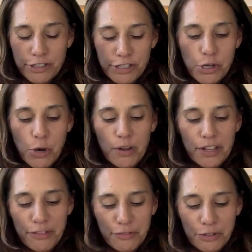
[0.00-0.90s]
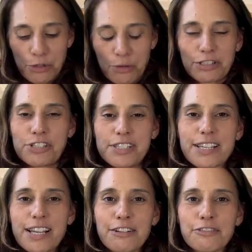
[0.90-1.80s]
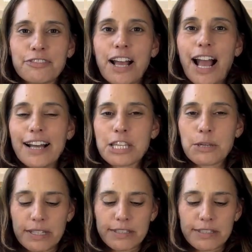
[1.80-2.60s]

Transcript: she's going through and she's kind of asking me,